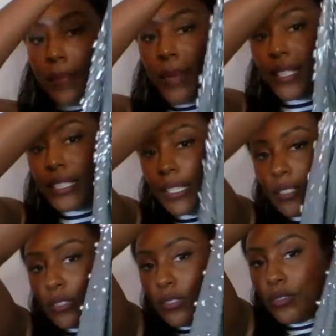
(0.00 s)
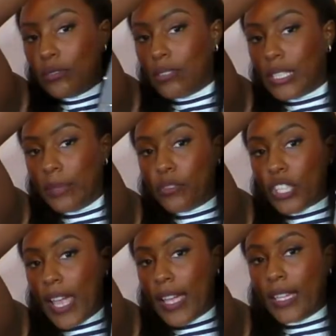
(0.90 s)
basic little zip
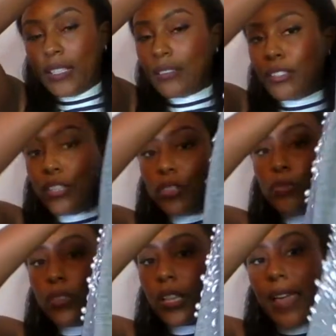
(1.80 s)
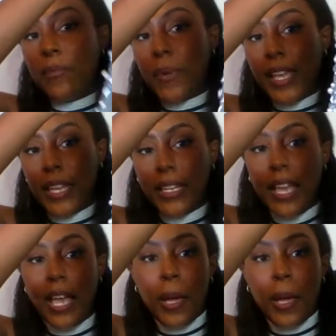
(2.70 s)
jacket, cute, lightweight,